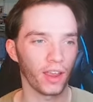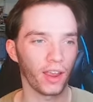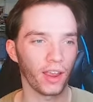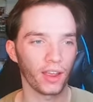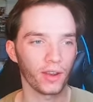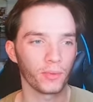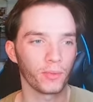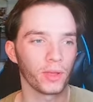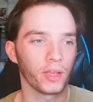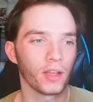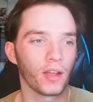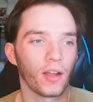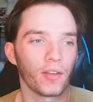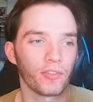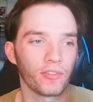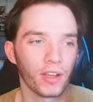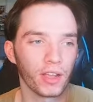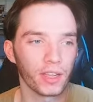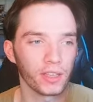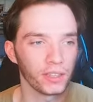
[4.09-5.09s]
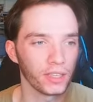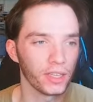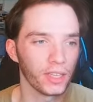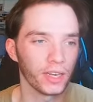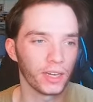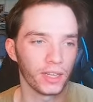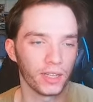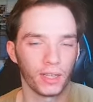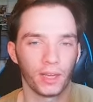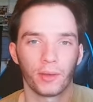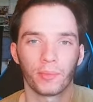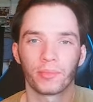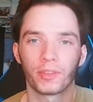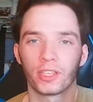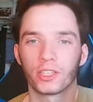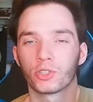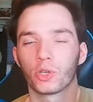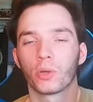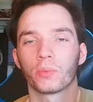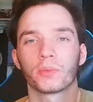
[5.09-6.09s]
and we are finally hitting up the
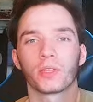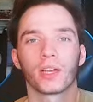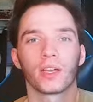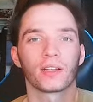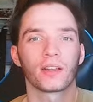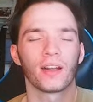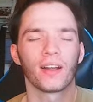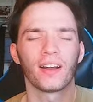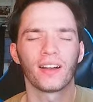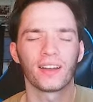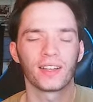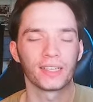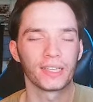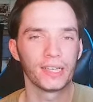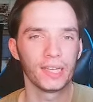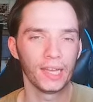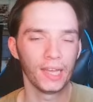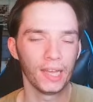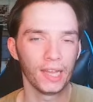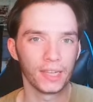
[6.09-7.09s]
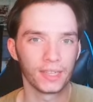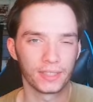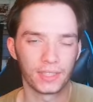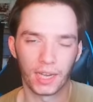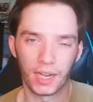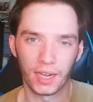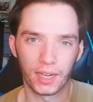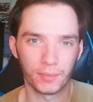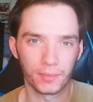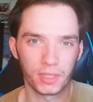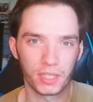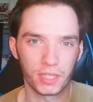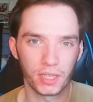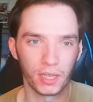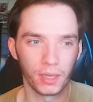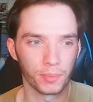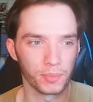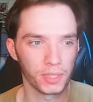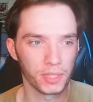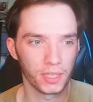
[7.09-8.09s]
trope talk on time
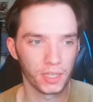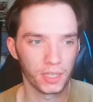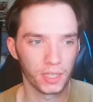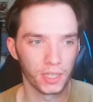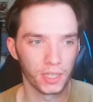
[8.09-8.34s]
skips.